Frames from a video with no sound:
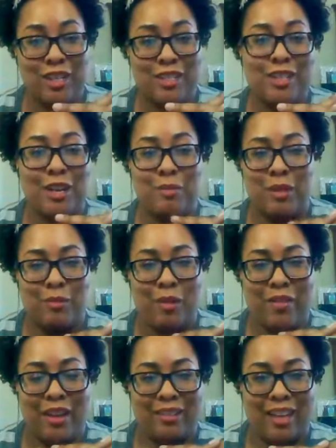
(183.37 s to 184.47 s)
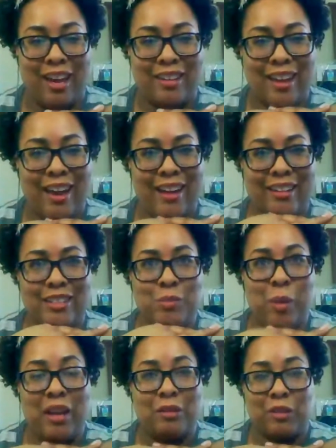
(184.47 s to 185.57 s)
She's going to be the one that
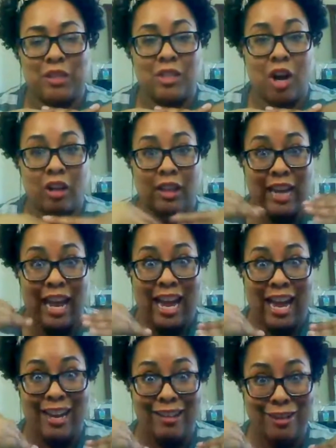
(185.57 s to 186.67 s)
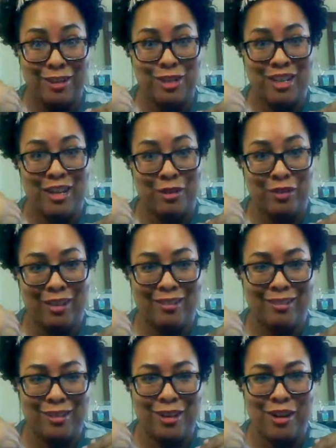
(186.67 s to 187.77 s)
gets painted with the Scarlet A, as she
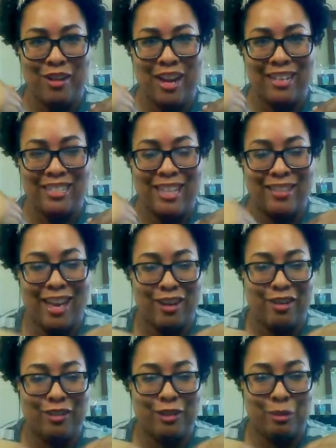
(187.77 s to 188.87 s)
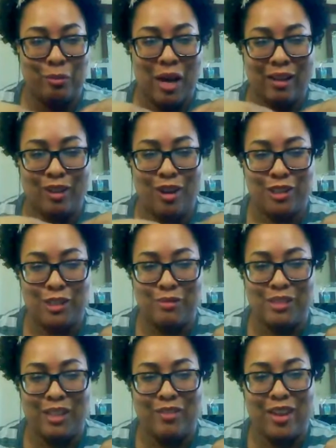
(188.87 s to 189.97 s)
even, kind of said that in her little monologue she
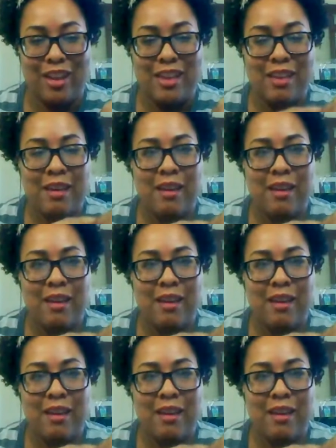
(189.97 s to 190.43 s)
was giving.